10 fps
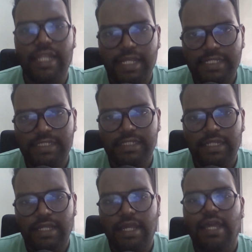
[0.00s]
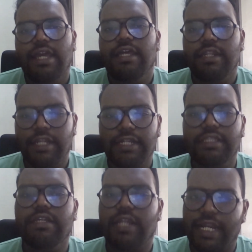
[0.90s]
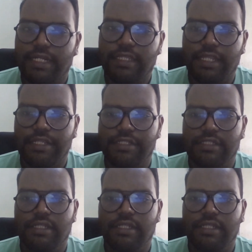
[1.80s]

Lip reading: less, read the right things.